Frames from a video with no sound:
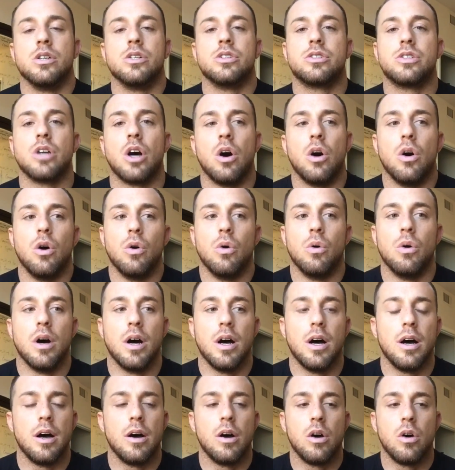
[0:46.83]

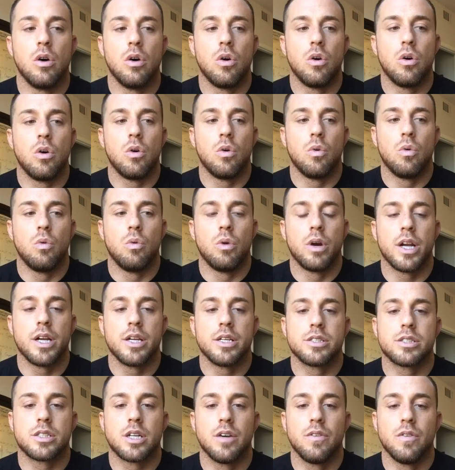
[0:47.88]
So what I
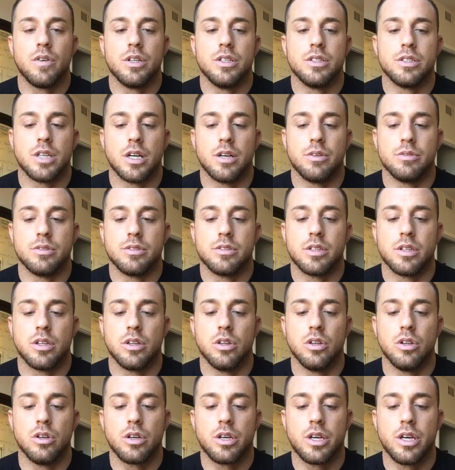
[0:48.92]
discovered is I was
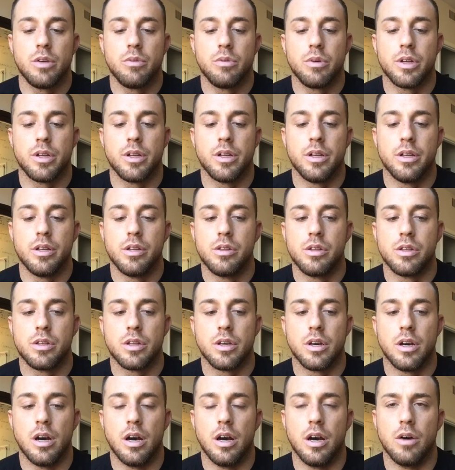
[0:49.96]
looking with
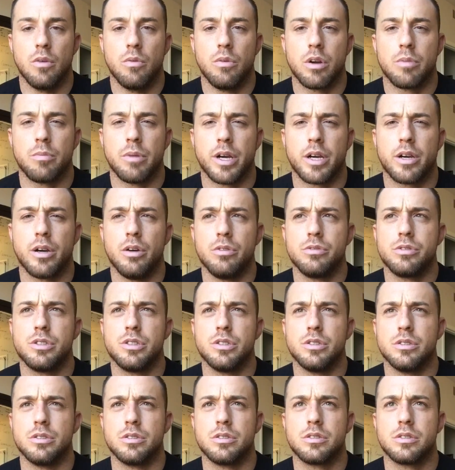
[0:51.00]
one of my
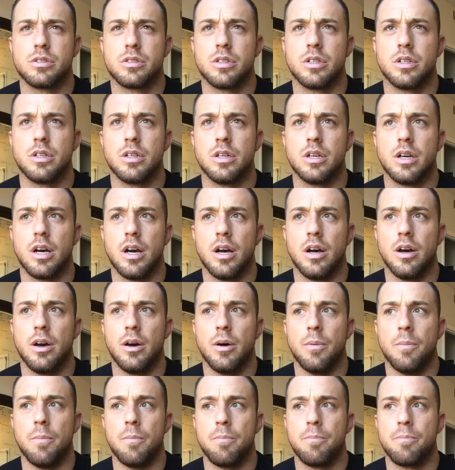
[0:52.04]
coaches
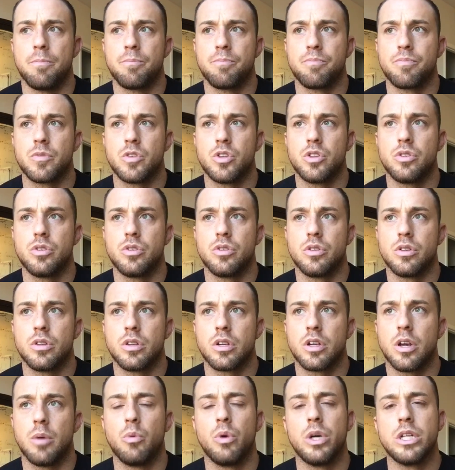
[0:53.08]
a
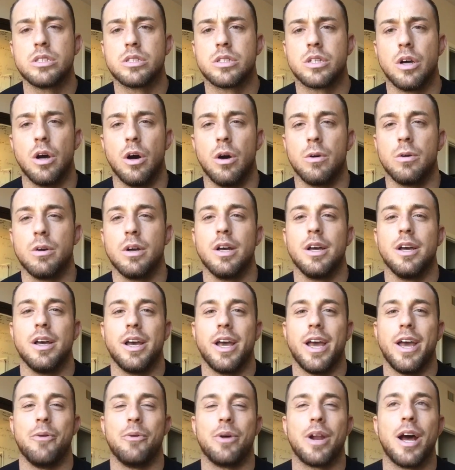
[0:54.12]
couple weeks ago,
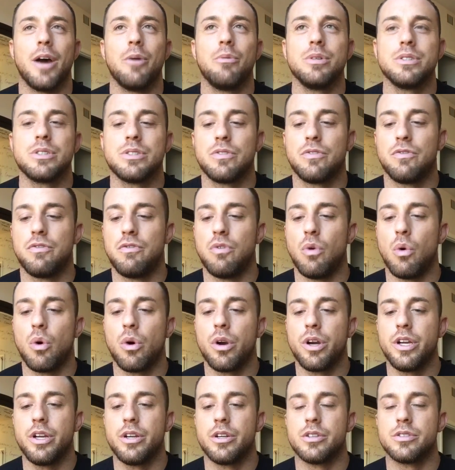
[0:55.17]
and when I was
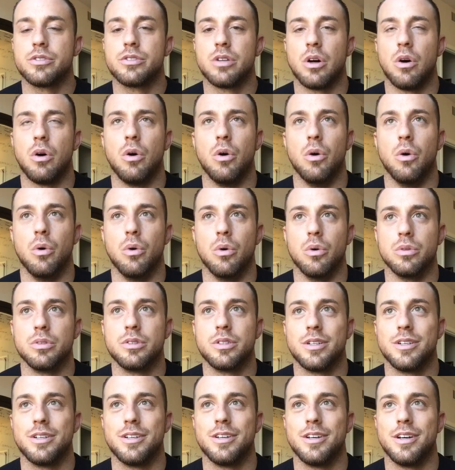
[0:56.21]
4 years
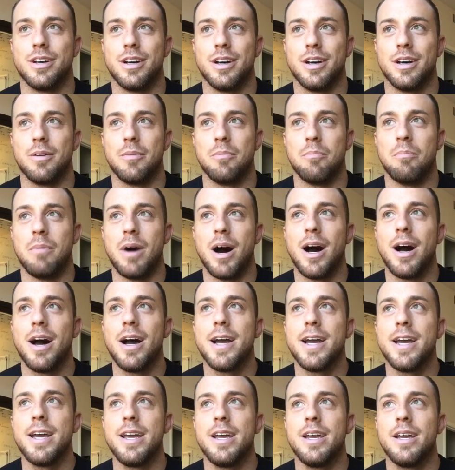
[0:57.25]
old,
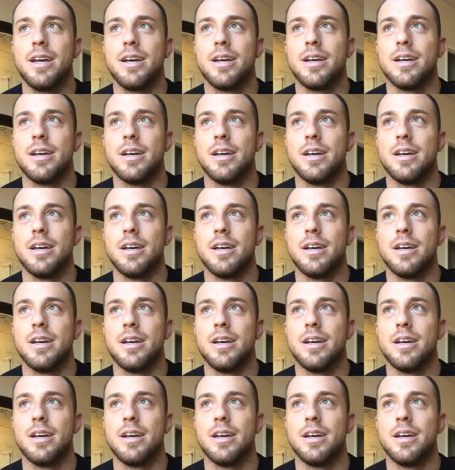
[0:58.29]
my